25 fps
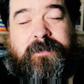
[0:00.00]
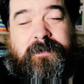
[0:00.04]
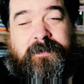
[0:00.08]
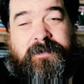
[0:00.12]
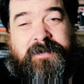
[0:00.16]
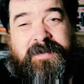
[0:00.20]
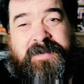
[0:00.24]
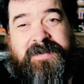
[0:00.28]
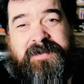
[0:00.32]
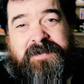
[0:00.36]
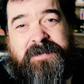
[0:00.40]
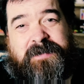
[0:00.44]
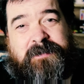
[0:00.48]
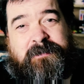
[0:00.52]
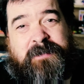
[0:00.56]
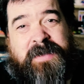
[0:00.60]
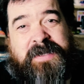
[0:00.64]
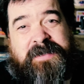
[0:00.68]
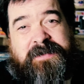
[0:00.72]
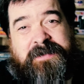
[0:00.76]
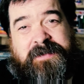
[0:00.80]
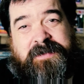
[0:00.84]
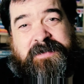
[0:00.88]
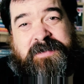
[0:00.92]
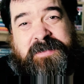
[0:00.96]
This
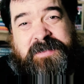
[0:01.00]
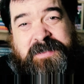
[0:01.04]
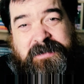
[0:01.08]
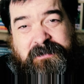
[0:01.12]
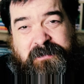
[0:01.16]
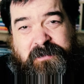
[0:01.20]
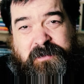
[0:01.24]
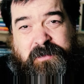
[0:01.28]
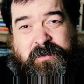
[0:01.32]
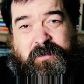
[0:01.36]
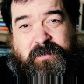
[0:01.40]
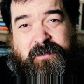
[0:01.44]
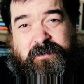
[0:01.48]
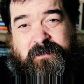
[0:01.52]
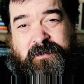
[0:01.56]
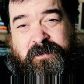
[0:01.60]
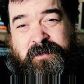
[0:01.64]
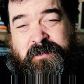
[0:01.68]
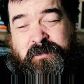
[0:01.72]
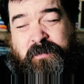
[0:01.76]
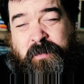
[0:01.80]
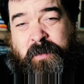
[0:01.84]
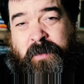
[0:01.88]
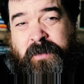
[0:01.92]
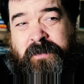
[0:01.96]
makes it difficult for
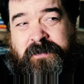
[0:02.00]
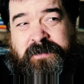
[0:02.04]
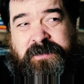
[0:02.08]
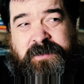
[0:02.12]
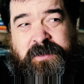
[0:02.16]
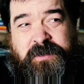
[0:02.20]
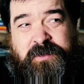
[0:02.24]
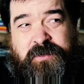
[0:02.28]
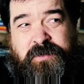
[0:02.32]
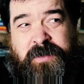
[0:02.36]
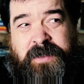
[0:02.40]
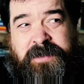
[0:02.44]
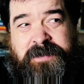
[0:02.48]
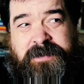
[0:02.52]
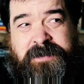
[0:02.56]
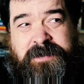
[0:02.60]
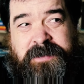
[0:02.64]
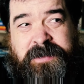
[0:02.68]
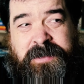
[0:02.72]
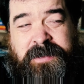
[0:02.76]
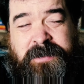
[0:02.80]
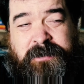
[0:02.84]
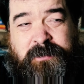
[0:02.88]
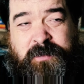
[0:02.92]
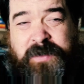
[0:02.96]
dwarves to
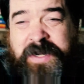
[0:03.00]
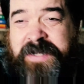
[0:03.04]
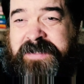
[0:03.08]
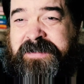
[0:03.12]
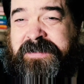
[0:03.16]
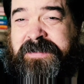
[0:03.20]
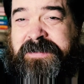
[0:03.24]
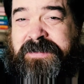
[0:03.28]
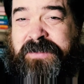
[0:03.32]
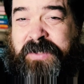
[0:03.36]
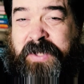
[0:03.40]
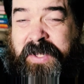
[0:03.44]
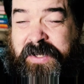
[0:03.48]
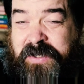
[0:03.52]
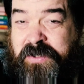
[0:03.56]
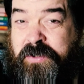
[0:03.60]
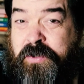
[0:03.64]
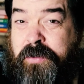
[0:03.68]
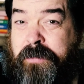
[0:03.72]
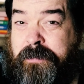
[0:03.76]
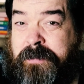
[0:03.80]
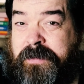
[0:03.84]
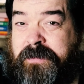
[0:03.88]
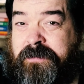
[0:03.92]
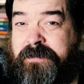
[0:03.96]
trust races like
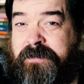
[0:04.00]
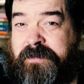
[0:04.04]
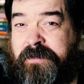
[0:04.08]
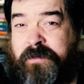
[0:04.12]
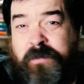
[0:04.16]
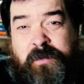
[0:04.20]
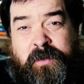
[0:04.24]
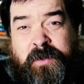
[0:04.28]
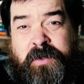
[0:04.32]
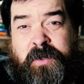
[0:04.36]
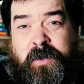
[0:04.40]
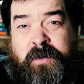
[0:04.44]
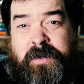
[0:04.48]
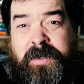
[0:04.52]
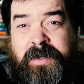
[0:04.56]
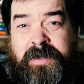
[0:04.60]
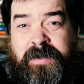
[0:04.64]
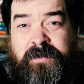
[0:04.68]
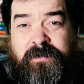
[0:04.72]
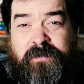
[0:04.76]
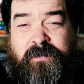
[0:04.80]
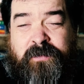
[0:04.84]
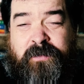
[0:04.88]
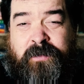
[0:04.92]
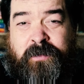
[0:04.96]
humans, who can only
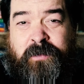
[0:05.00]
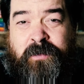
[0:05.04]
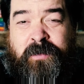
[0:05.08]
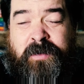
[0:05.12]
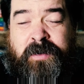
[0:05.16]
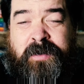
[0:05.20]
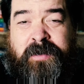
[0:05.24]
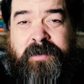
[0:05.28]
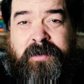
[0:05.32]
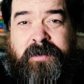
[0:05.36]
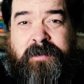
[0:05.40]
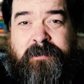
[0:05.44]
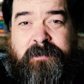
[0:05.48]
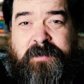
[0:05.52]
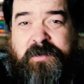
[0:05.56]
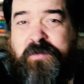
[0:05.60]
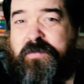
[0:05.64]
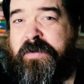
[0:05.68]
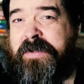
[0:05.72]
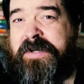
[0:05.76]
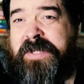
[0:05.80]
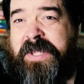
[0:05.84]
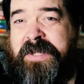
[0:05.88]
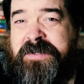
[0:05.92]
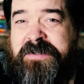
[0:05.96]
live for
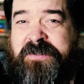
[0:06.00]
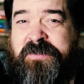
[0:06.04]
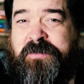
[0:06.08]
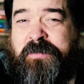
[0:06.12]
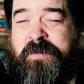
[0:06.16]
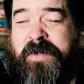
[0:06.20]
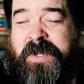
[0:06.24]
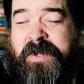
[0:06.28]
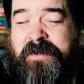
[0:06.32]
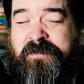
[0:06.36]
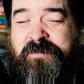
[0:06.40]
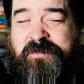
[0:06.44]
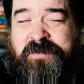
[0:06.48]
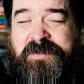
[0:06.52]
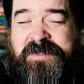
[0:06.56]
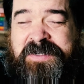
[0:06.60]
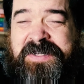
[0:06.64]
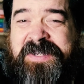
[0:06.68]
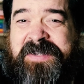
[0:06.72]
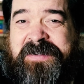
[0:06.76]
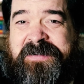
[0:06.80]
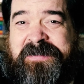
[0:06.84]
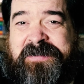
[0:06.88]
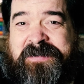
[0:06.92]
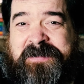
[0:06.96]
between 80 to 100
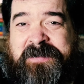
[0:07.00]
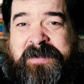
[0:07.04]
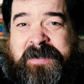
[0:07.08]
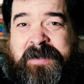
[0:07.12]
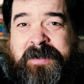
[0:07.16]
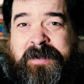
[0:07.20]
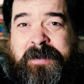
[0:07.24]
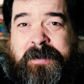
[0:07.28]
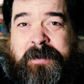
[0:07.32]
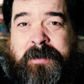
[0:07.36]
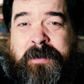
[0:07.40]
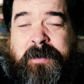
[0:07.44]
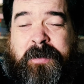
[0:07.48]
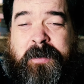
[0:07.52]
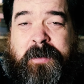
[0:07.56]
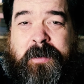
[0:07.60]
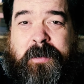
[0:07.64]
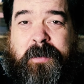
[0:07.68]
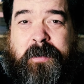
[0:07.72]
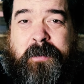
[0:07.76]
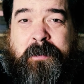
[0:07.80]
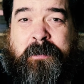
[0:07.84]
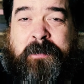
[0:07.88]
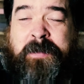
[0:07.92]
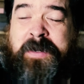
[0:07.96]
years.
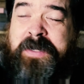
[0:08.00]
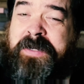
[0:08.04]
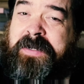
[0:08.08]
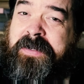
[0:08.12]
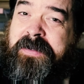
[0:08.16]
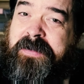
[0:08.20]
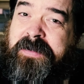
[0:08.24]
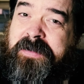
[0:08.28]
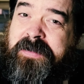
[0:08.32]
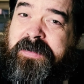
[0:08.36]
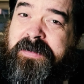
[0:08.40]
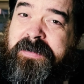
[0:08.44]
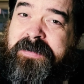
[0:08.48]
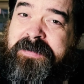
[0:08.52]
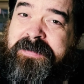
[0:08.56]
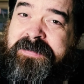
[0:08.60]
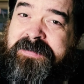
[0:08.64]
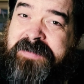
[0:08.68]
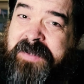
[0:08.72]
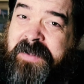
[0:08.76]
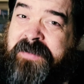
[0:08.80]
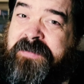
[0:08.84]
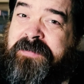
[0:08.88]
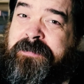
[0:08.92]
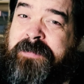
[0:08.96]
But it
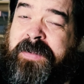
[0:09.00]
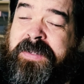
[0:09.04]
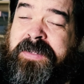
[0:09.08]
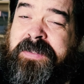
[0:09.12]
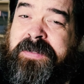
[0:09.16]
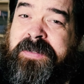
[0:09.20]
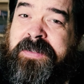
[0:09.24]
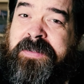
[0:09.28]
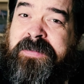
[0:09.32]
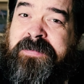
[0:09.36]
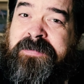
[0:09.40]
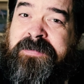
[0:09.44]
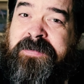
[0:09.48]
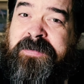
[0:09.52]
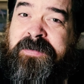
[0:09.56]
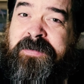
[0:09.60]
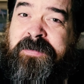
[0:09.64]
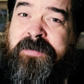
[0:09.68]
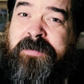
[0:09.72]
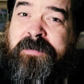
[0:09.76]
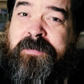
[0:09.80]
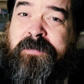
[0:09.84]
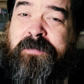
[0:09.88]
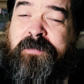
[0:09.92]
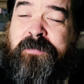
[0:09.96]
does make it
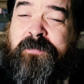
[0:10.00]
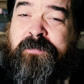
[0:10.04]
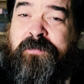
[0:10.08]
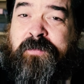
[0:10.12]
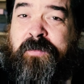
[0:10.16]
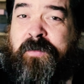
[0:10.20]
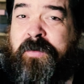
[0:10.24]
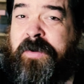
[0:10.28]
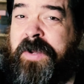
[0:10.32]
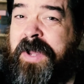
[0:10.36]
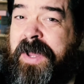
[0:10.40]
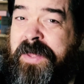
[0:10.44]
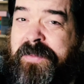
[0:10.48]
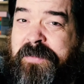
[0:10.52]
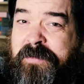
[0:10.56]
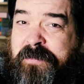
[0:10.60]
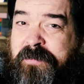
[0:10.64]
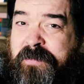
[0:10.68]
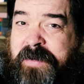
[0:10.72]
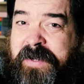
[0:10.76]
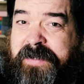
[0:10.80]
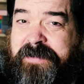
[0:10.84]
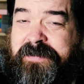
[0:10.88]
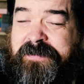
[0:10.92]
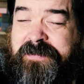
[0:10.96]
easier for other
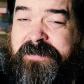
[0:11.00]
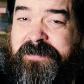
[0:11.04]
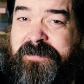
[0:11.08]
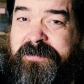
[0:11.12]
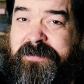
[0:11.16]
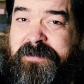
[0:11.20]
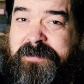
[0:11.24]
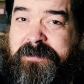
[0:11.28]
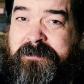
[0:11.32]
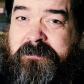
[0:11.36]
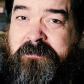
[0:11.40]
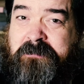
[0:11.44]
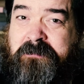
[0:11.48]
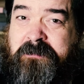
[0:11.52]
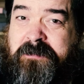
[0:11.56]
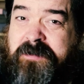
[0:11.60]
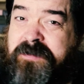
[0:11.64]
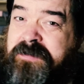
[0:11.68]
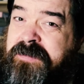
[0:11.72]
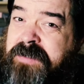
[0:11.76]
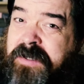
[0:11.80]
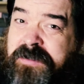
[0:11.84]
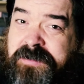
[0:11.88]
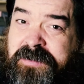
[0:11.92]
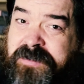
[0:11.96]
races,
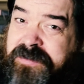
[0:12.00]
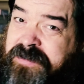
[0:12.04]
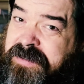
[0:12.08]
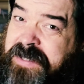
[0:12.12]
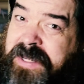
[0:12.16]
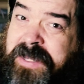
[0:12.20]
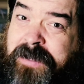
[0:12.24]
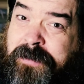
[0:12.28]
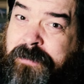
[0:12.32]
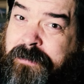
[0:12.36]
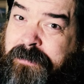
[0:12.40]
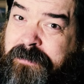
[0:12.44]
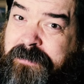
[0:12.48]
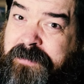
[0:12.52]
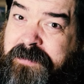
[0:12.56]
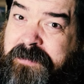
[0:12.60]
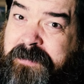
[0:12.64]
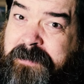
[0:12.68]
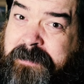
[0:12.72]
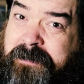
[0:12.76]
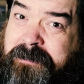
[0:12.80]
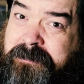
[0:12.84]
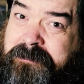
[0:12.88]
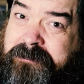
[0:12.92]
such as elves.